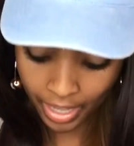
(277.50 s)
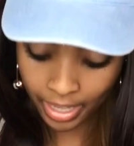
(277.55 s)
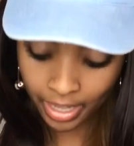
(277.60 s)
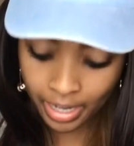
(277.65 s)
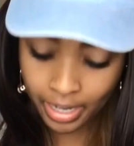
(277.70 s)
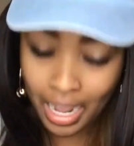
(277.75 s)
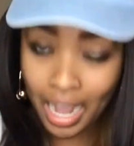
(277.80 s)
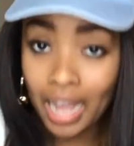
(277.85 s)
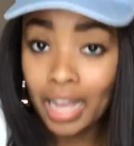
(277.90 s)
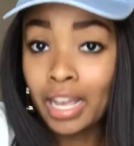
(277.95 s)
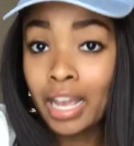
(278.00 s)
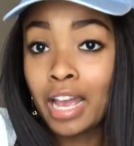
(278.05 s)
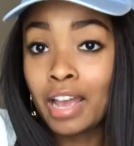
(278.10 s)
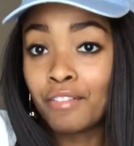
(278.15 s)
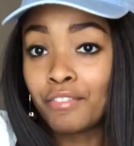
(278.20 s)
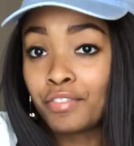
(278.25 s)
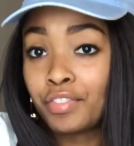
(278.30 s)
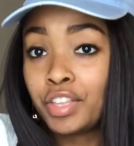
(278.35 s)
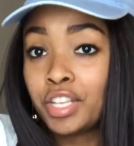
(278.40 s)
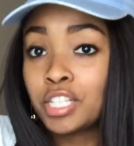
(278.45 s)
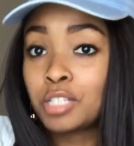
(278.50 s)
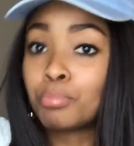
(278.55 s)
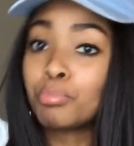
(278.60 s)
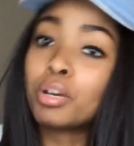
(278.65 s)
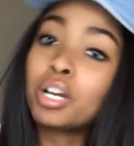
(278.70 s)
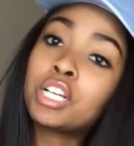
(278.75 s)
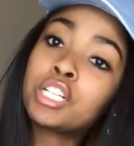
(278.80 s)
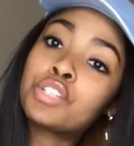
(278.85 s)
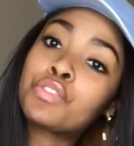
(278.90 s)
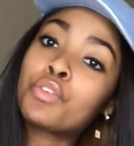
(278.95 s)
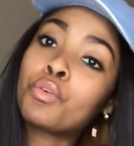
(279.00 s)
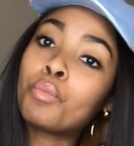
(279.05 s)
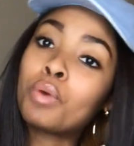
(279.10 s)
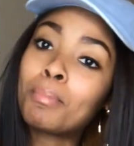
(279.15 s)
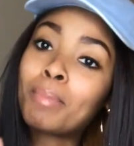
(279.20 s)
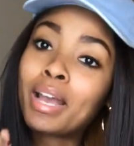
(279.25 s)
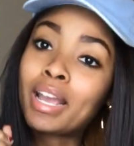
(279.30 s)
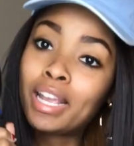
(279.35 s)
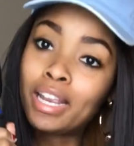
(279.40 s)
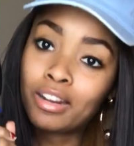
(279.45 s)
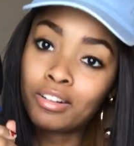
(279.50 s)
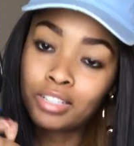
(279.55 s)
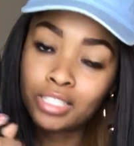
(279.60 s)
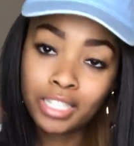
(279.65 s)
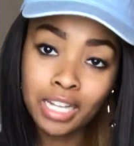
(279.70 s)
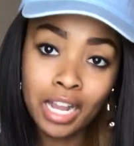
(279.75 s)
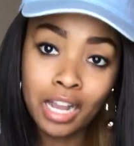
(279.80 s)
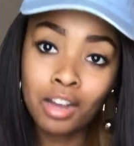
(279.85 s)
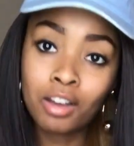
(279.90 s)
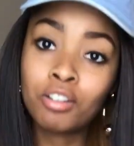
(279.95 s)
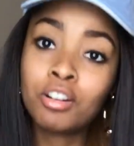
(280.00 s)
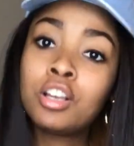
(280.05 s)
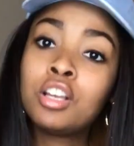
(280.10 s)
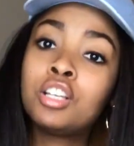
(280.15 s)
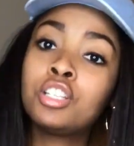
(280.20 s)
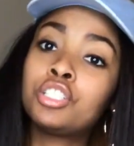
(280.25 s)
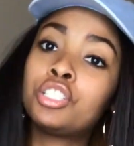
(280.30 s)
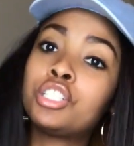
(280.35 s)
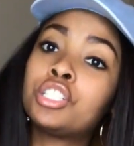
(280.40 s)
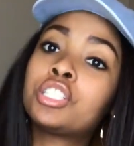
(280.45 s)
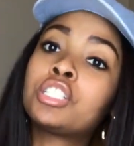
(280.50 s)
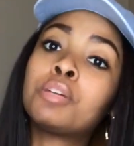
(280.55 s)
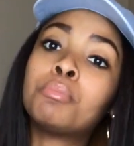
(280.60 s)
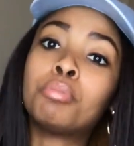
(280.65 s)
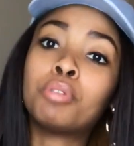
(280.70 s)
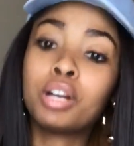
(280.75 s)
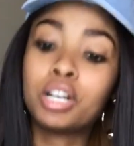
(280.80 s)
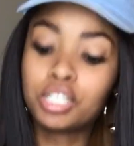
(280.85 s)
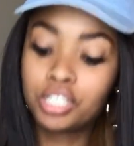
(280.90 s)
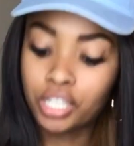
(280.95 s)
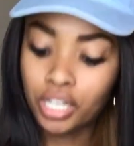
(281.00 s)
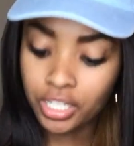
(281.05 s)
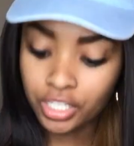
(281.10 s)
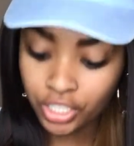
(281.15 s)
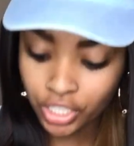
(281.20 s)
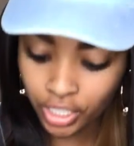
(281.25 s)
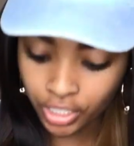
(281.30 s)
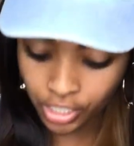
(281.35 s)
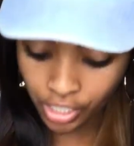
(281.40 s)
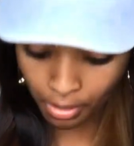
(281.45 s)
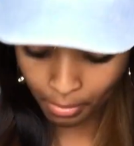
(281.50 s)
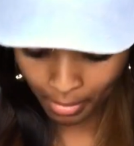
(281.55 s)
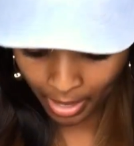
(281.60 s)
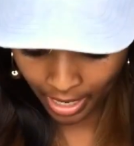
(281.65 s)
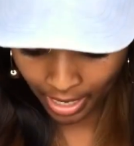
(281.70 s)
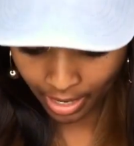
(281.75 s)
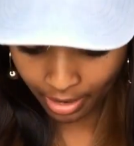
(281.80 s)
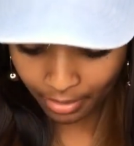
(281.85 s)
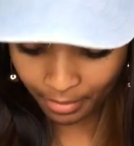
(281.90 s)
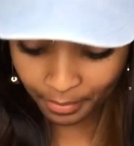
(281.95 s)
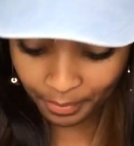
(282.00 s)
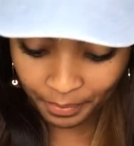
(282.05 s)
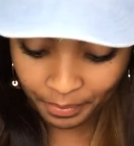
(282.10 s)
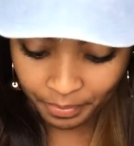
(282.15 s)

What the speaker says: then I have this brush for when my hair is down, just to brush and touch up my hair.